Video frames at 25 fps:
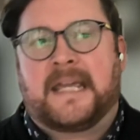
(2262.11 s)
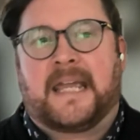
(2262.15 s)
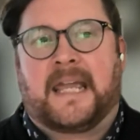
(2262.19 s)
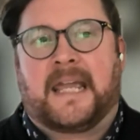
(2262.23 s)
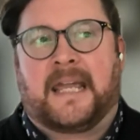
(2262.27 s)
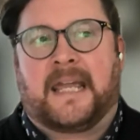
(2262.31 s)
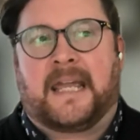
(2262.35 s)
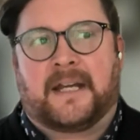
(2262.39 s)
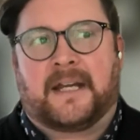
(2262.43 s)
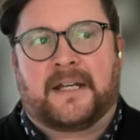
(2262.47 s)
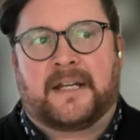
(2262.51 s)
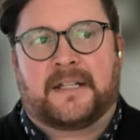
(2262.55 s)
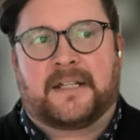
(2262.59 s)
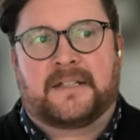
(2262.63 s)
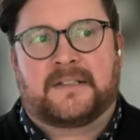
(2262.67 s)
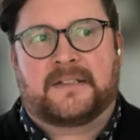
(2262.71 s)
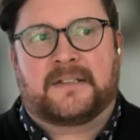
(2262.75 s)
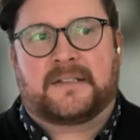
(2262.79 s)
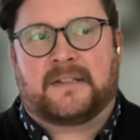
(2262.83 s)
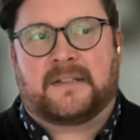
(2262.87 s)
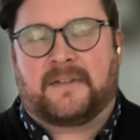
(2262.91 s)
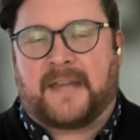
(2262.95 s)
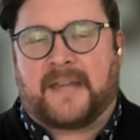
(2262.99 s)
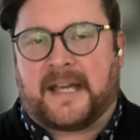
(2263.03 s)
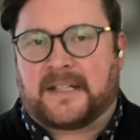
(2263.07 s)
And
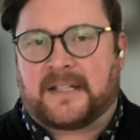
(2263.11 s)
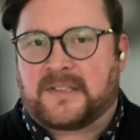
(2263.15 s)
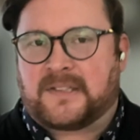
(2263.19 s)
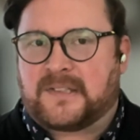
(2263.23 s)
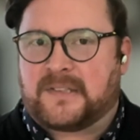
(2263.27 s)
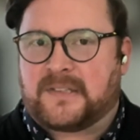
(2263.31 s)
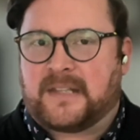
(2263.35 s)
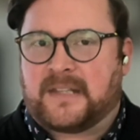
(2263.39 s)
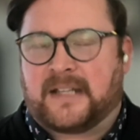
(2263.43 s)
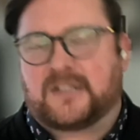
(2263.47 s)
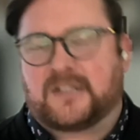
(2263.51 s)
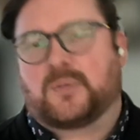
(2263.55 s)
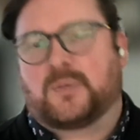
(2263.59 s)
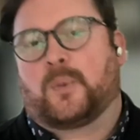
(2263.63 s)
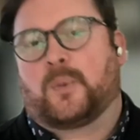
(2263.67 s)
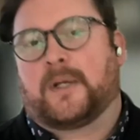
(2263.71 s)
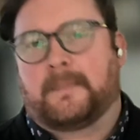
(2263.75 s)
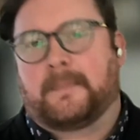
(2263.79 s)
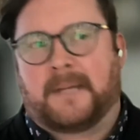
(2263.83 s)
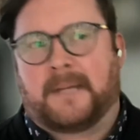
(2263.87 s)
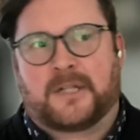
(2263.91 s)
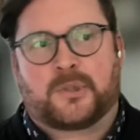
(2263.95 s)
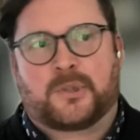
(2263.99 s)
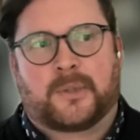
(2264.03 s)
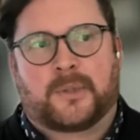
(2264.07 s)
that's one
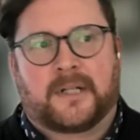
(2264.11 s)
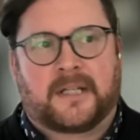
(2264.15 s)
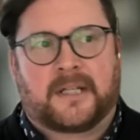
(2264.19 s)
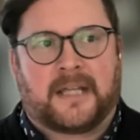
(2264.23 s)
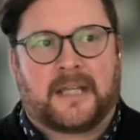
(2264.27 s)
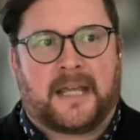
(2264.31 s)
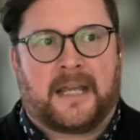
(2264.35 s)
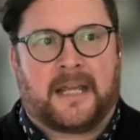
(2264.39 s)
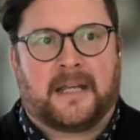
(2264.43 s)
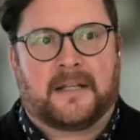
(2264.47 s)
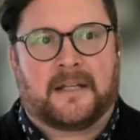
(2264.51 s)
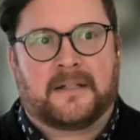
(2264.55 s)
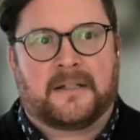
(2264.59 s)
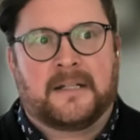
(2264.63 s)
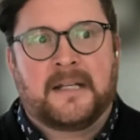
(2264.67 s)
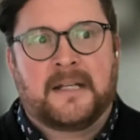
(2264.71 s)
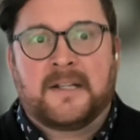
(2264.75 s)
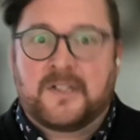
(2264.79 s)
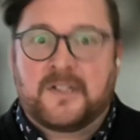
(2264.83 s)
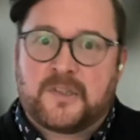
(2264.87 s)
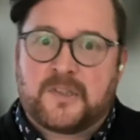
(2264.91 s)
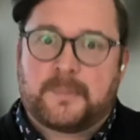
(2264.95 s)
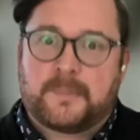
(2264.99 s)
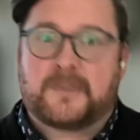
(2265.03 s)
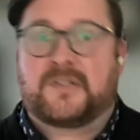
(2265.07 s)
metric. And
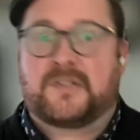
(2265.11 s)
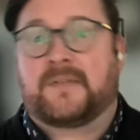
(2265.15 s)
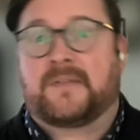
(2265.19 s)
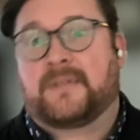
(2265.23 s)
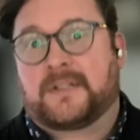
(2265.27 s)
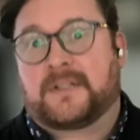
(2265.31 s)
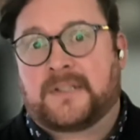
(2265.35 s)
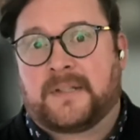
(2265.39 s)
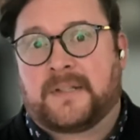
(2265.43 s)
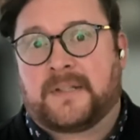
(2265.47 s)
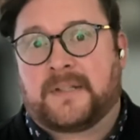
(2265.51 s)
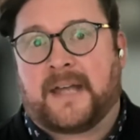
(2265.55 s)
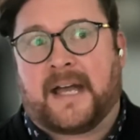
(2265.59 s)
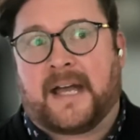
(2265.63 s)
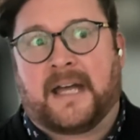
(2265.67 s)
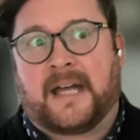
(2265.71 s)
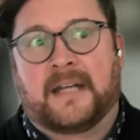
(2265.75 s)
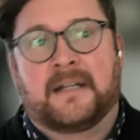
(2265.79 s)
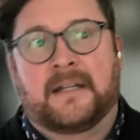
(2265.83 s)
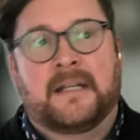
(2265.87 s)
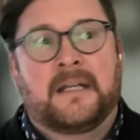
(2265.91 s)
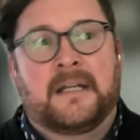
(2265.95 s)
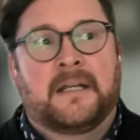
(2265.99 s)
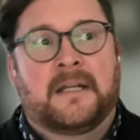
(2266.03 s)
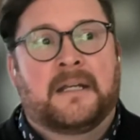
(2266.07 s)
specific to
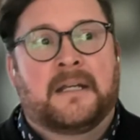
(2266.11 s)
that,